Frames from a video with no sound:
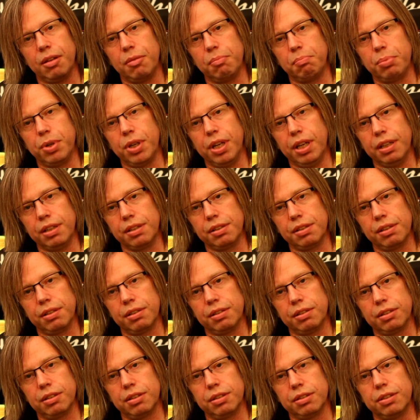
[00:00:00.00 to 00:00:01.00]
but
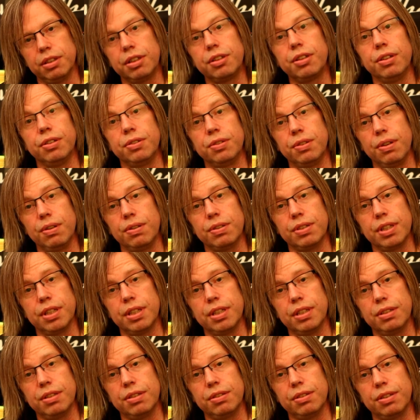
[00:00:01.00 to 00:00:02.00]
the good news
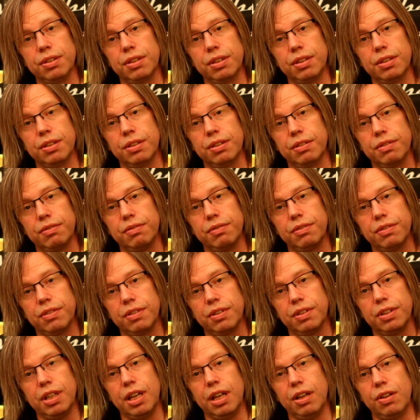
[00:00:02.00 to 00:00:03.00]
is
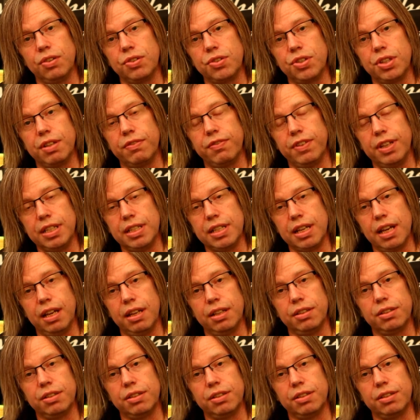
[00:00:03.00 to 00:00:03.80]
the LG V10